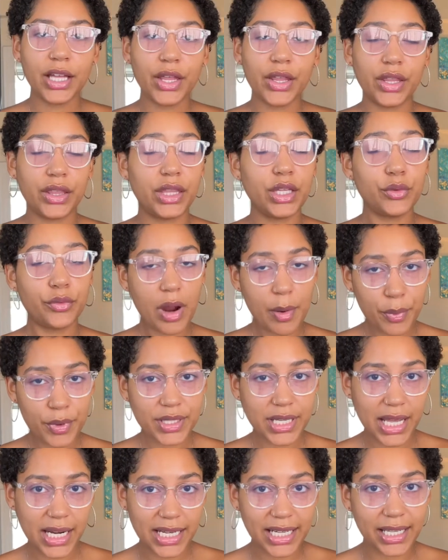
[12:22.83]
The
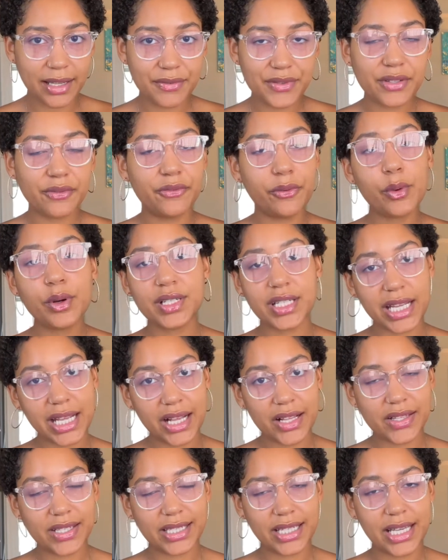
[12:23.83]
representatives for
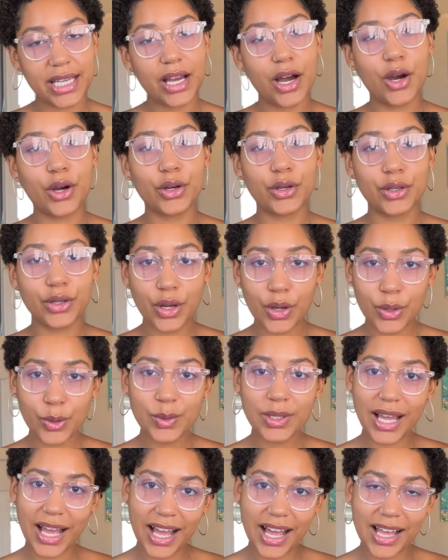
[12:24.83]
TLC are
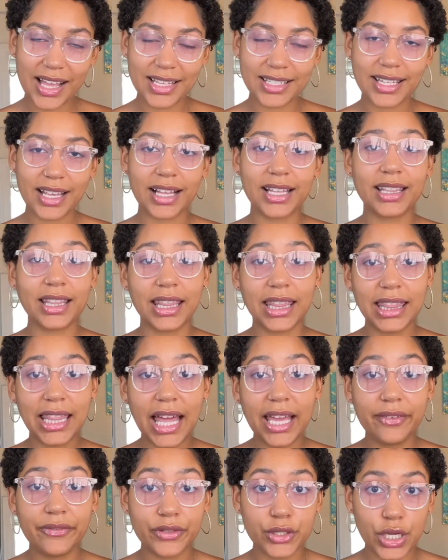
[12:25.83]
known as
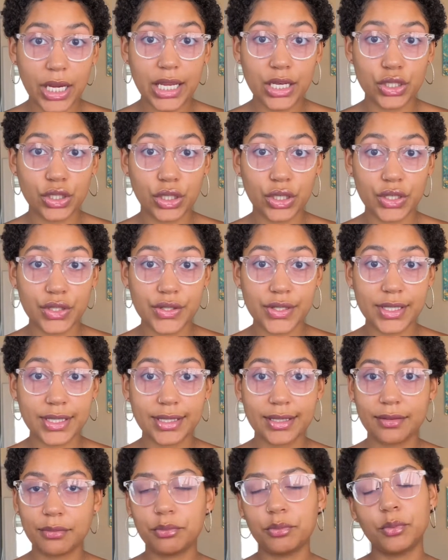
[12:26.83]
life
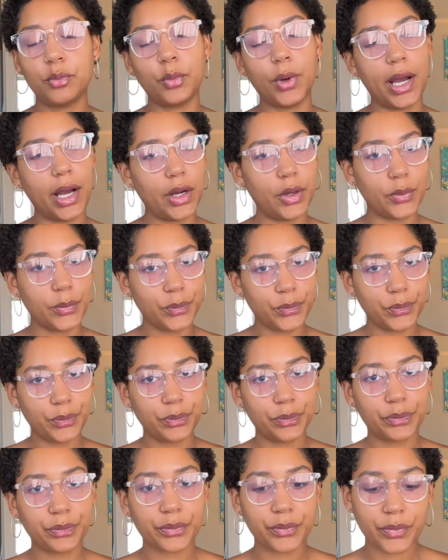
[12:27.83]
changers. Wow.
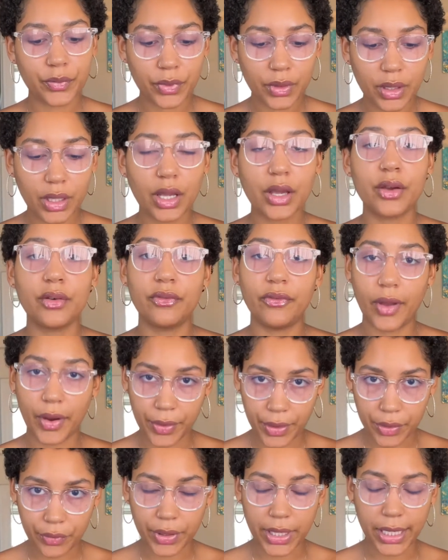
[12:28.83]

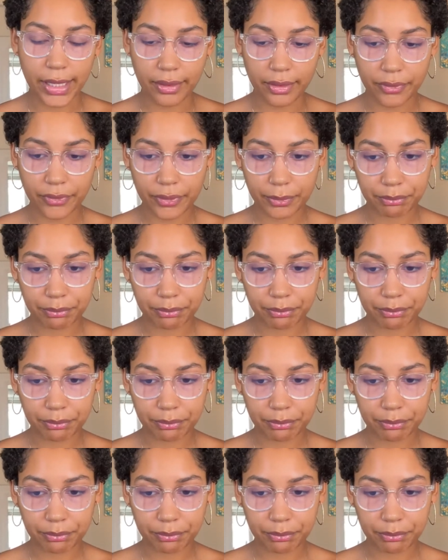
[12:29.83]
Very creative.